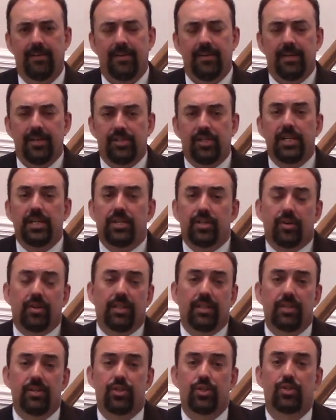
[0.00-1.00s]
You see,
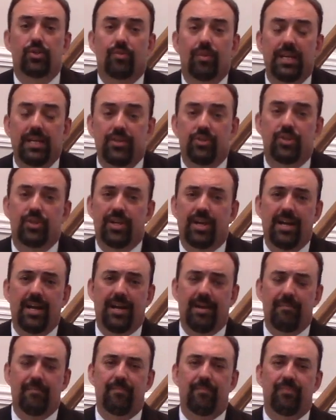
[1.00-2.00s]
during this strange
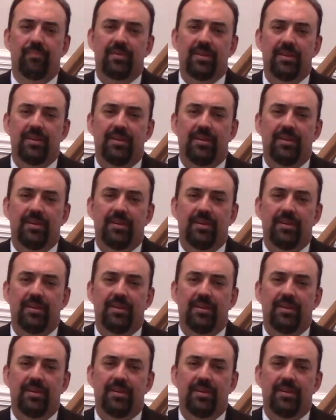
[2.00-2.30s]
time,